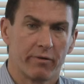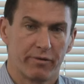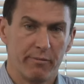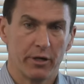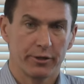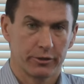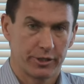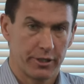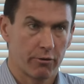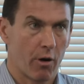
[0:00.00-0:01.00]
of familiars
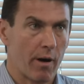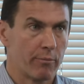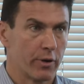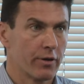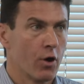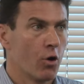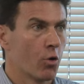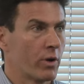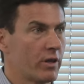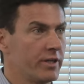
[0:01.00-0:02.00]
that you grow up with,
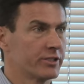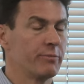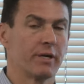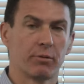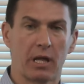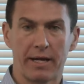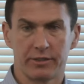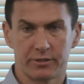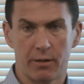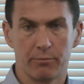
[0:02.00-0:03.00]
or whether this can be applied
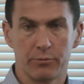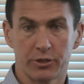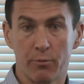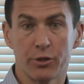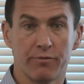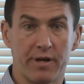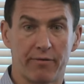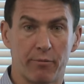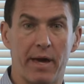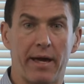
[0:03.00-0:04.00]
to some, someone you've
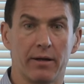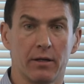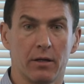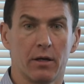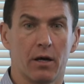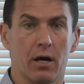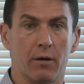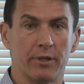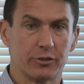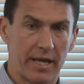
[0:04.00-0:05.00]
never met.
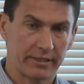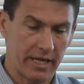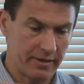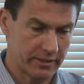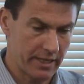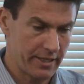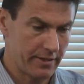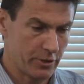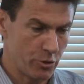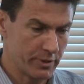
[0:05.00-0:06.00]
Um, and so that's, again, this
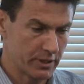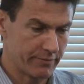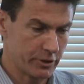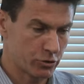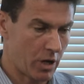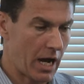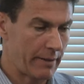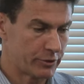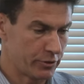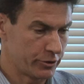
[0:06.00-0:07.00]
idea that humans live in
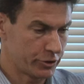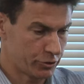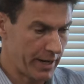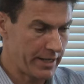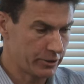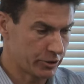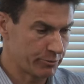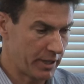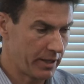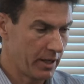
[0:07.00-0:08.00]
tribes, so they're
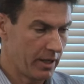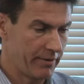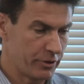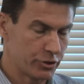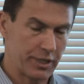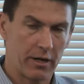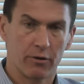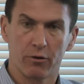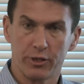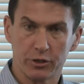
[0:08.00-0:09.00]
strangers, but if you
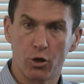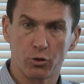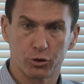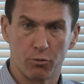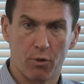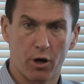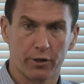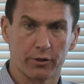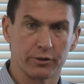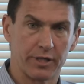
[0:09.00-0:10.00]
share these cultural
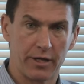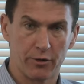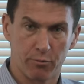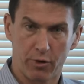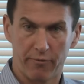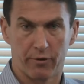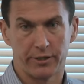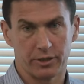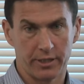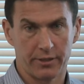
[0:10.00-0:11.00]
markers, then you're
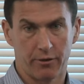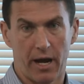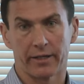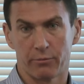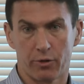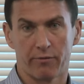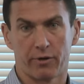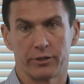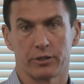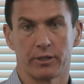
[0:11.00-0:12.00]
preferentially interact and
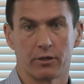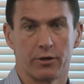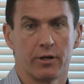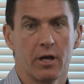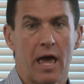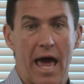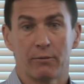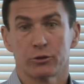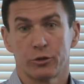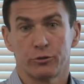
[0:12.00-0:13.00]
preferentially learn.
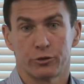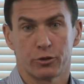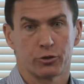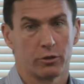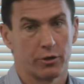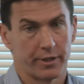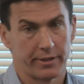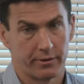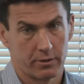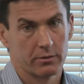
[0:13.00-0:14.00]
Animals don't do the social
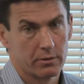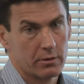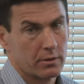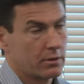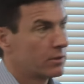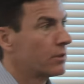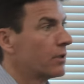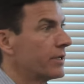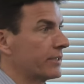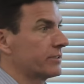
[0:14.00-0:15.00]
learning either.
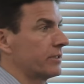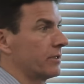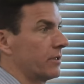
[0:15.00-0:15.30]
Yes?